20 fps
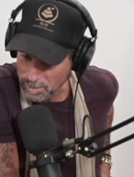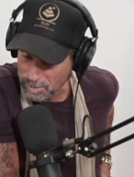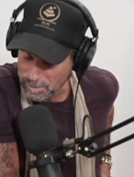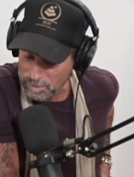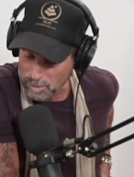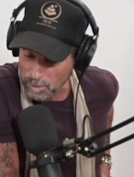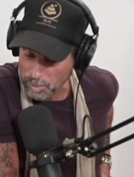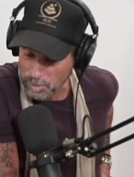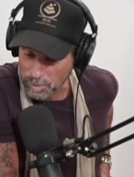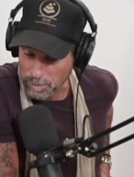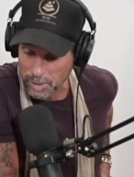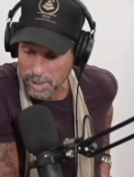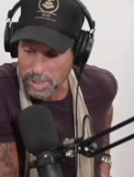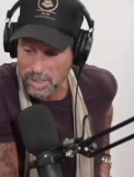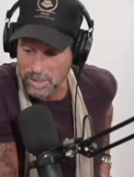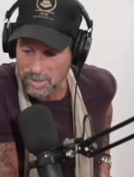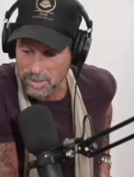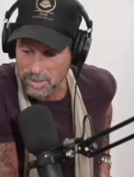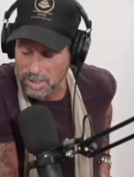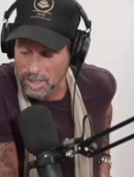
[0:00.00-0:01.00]
So there
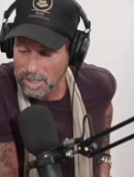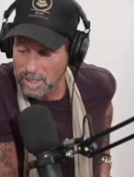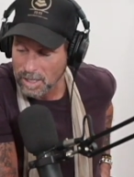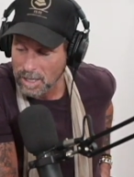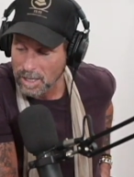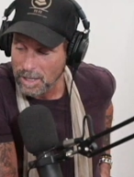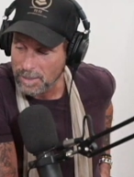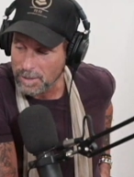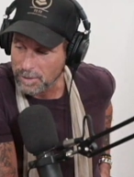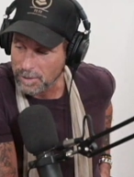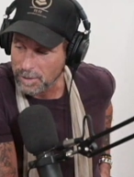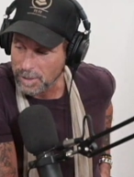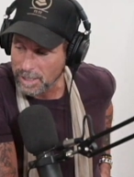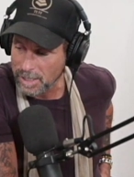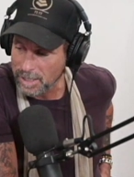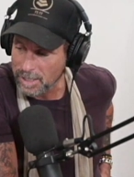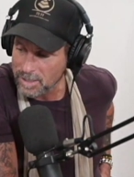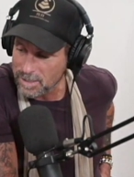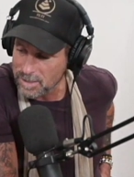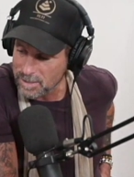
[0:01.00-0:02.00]
is, there
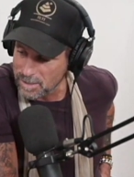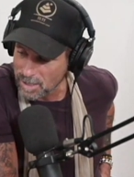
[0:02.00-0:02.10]
is